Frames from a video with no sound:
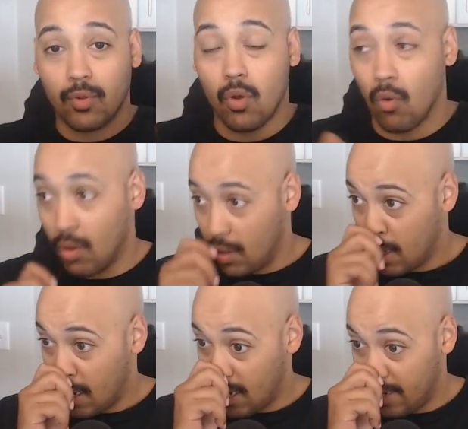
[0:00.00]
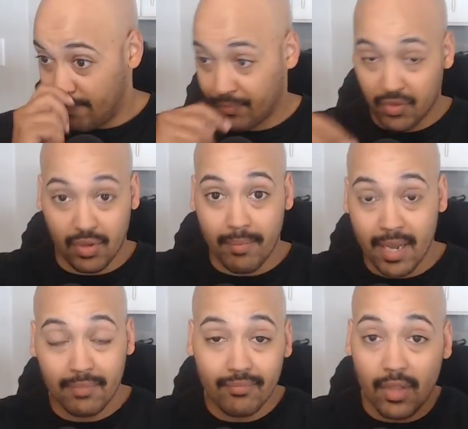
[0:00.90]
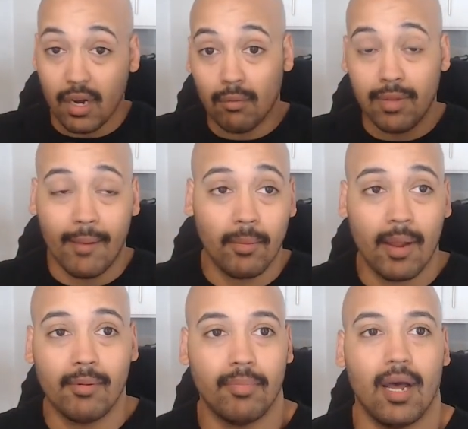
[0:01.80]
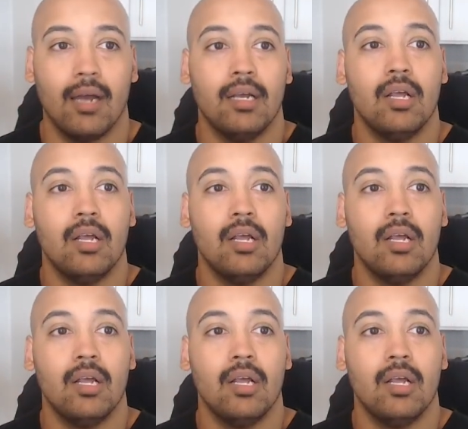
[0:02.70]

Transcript: cool, um, submit, you know, blah, blah, blah, blah, blah.